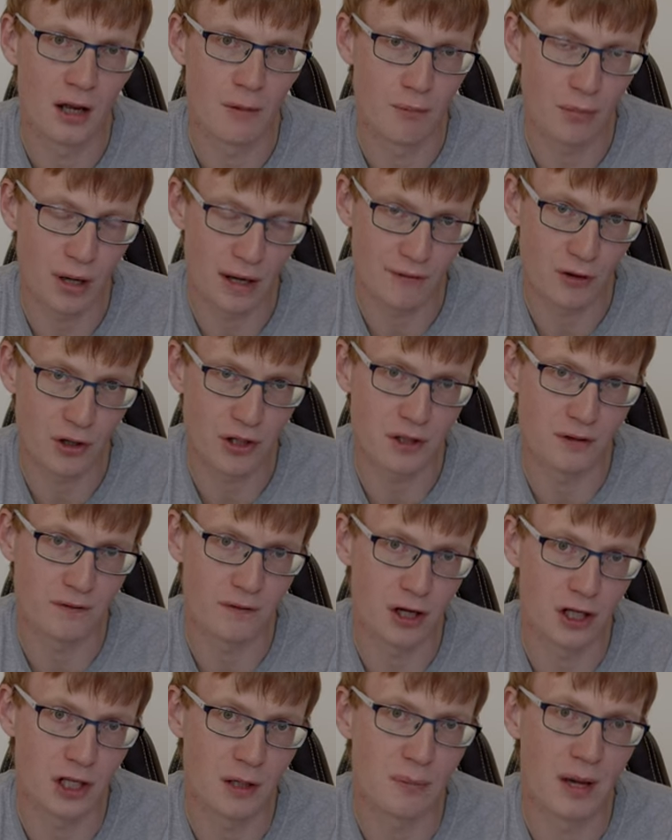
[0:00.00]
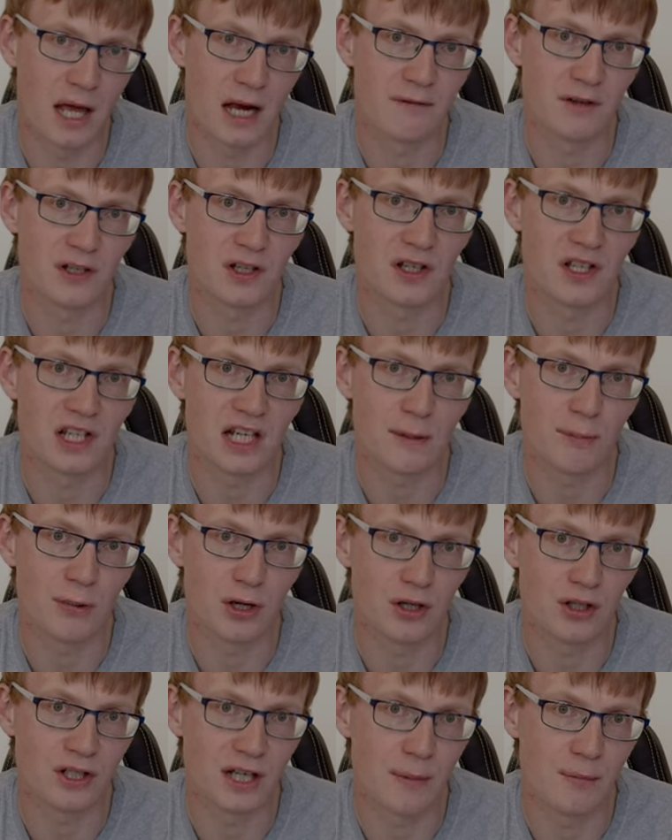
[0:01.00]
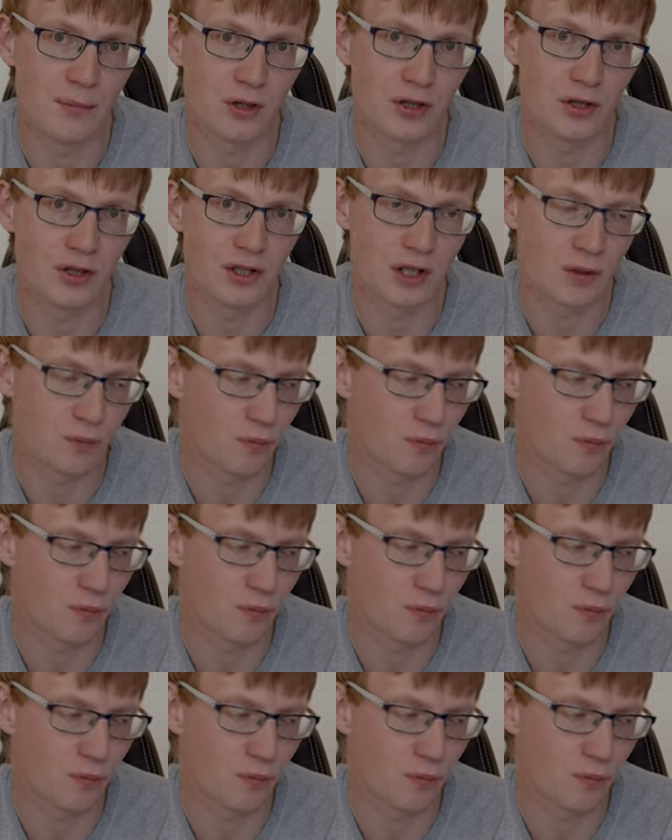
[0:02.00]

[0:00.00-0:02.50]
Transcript: but I've also found a benefit to CPU temperatures as